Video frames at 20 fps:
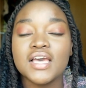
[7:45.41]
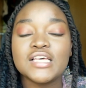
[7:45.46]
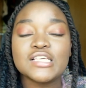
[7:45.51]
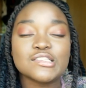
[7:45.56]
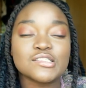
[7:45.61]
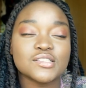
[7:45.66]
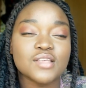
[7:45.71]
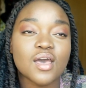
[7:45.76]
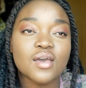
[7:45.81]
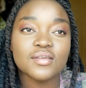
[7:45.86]

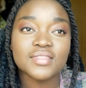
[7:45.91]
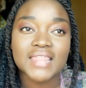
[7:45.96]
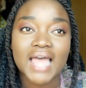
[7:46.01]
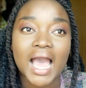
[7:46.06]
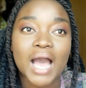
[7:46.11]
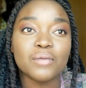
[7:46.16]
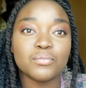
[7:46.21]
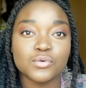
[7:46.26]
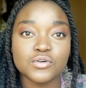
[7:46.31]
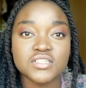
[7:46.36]
So
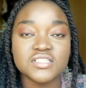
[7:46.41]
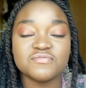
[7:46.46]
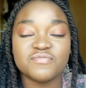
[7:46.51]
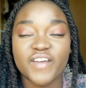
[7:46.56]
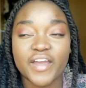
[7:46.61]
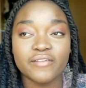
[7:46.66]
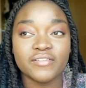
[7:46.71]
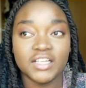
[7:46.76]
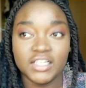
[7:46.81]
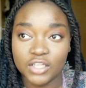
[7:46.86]
that was
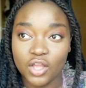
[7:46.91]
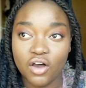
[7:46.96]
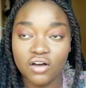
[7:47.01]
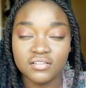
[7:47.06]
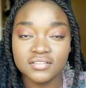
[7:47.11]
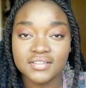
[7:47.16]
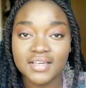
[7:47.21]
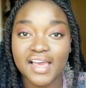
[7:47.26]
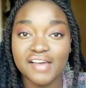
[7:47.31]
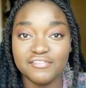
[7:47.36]
very
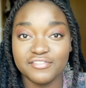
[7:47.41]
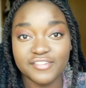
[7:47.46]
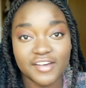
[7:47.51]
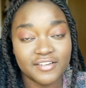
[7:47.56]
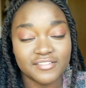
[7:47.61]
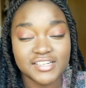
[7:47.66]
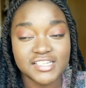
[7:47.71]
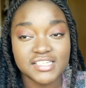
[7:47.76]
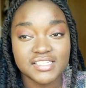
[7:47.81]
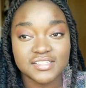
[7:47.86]
long and
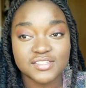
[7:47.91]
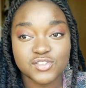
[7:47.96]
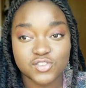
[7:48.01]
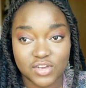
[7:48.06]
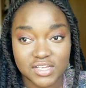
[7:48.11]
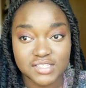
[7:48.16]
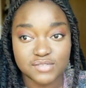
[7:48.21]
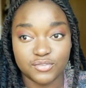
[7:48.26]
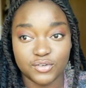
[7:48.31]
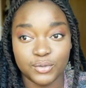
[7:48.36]
very
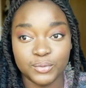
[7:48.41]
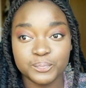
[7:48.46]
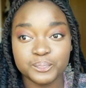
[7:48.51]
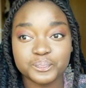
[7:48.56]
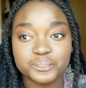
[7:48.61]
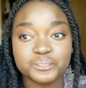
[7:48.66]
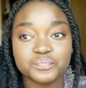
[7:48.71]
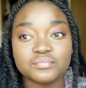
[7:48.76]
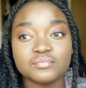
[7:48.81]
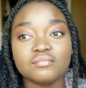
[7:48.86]
stressful.
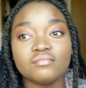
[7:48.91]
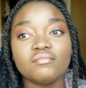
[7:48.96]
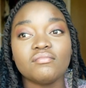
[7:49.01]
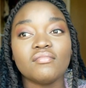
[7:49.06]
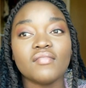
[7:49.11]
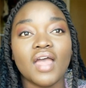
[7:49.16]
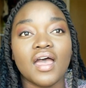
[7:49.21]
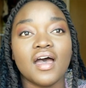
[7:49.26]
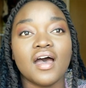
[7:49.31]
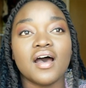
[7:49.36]

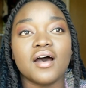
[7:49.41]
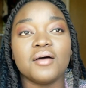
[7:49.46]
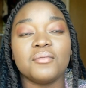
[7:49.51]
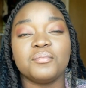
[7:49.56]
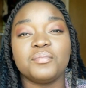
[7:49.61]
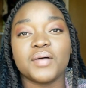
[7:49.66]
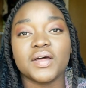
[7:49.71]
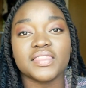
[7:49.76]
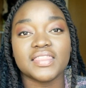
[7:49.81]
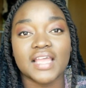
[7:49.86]

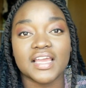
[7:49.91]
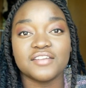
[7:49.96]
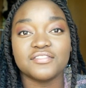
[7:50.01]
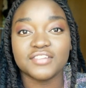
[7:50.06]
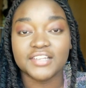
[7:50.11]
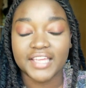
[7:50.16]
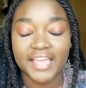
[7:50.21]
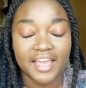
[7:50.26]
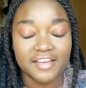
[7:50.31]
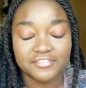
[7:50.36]
But
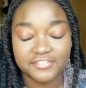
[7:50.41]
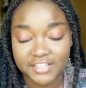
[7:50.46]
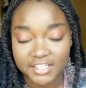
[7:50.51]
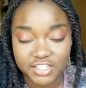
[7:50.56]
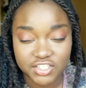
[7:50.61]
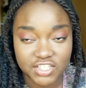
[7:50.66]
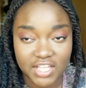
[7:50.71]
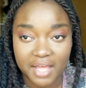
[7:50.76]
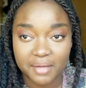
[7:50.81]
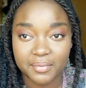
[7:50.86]
thankfully I
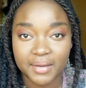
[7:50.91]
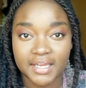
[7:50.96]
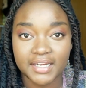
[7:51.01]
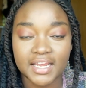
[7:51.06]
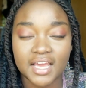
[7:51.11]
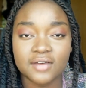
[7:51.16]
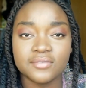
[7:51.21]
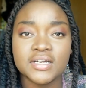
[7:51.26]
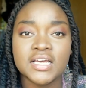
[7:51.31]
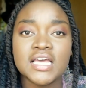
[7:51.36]
finished that by
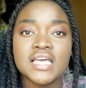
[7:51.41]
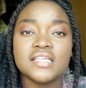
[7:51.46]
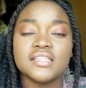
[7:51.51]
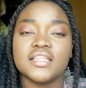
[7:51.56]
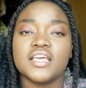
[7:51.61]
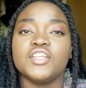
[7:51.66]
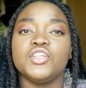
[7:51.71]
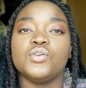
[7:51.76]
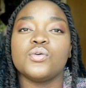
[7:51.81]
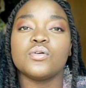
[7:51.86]
now.
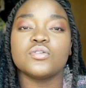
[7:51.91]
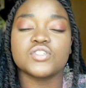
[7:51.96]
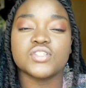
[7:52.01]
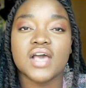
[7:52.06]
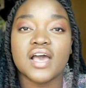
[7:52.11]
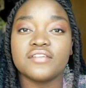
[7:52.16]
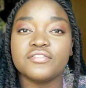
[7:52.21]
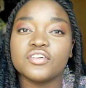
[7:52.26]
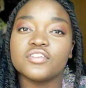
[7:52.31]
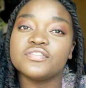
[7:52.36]
Then you also
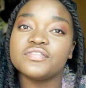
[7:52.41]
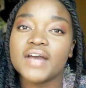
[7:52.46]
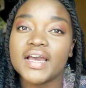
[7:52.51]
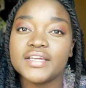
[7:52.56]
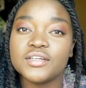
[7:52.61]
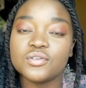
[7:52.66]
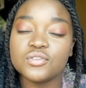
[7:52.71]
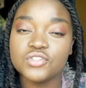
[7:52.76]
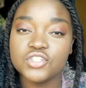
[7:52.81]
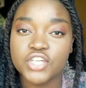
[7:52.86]
have your
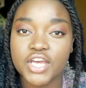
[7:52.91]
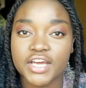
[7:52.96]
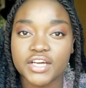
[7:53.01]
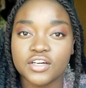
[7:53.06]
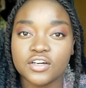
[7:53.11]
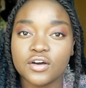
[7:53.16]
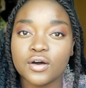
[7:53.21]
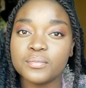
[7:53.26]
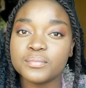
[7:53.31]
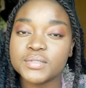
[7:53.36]
final check
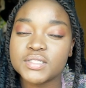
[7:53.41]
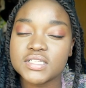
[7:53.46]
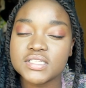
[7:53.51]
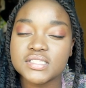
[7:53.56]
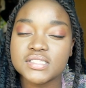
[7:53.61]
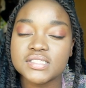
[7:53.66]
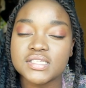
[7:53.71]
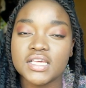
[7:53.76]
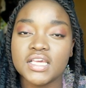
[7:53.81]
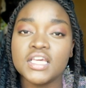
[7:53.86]

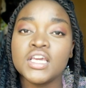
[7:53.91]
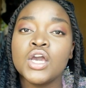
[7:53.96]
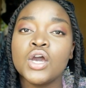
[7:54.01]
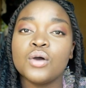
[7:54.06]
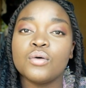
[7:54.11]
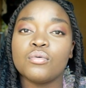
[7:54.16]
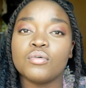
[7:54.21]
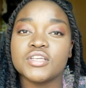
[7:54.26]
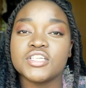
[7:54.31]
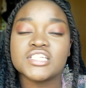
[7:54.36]
competency,
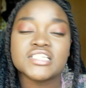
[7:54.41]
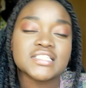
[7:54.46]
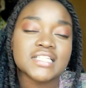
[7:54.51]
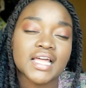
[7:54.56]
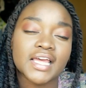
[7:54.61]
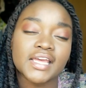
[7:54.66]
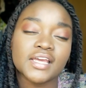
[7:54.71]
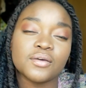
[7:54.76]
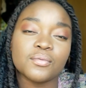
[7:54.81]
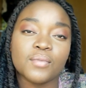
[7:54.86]
which is
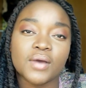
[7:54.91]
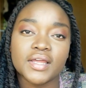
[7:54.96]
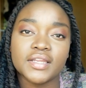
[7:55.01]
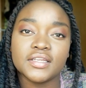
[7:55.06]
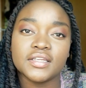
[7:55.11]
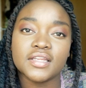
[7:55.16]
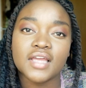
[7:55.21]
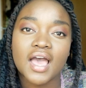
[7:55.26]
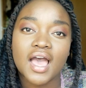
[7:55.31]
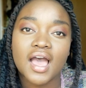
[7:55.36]
like
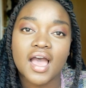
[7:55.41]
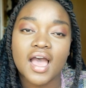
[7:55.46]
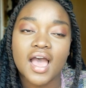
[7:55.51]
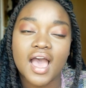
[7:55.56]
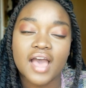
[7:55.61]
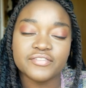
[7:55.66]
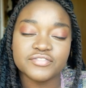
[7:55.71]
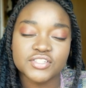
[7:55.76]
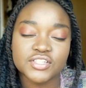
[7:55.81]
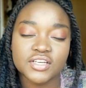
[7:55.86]
when
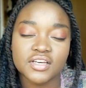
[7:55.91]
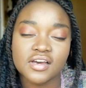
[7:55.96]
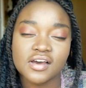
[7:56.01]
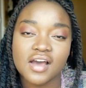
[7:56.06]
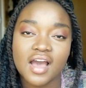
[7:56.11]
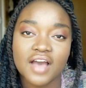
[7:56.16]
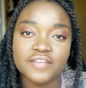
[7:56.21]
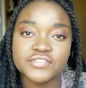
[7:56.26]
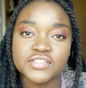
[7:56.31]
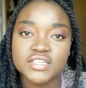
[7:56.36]
after
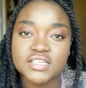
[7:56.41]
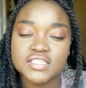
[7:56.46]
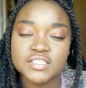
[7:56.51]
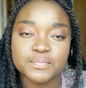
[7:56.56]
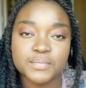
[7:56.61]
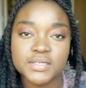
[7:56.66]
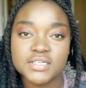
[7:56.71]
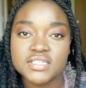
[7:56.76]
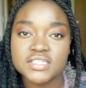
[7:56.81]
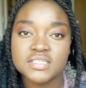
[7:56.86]
it's
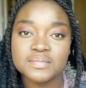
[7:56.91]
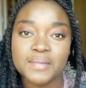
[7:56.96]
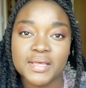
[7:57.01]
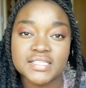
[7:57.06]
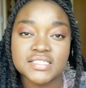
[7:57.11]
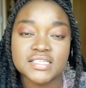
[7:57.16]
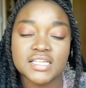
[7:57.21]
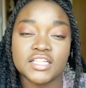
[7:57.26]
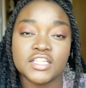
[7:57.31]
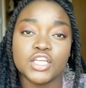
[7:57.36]
been
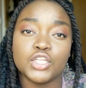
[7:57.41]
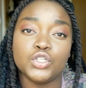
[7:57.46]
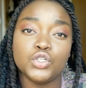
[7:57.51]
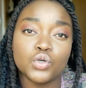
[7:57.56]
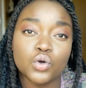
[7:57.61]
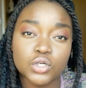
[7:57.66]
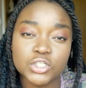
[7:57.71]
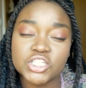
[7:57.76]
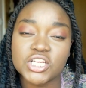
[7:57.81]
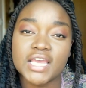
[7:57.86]
dispensed, and then
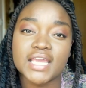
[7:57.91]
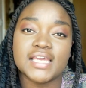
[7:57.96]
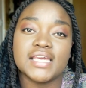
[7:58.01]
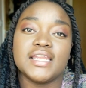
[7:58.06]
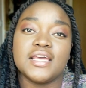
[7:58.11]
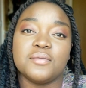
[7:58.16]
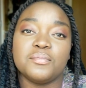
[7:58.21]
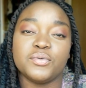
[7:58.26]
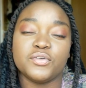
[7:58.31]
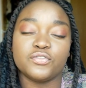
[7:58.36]
you're checking
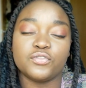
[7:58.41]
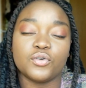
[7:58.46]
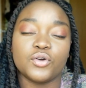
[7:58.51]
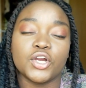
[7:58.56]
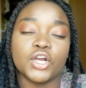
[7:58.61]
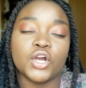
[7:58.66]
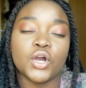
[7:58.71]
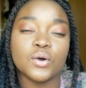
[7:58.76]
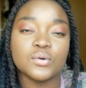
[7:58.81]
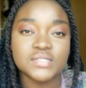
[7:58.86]
it before
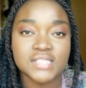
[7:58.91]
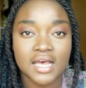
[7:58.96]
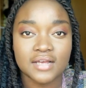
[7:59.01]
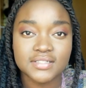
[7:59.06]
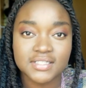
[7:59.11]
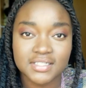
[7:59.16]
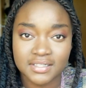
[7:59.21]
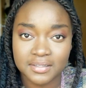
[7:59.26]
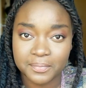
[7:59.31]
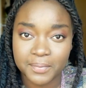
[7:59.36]
it goes out
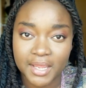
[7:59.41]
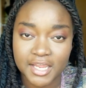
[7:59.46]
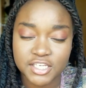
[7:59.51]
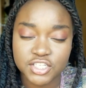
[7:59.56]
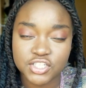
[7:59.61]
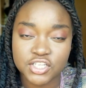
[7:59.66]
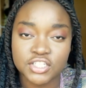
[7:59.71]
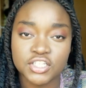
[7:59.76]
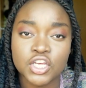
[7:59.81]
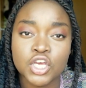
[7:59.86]
to the
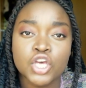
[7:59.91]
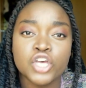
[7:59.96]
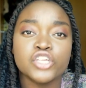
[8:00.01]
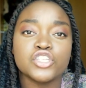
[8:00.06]
patient.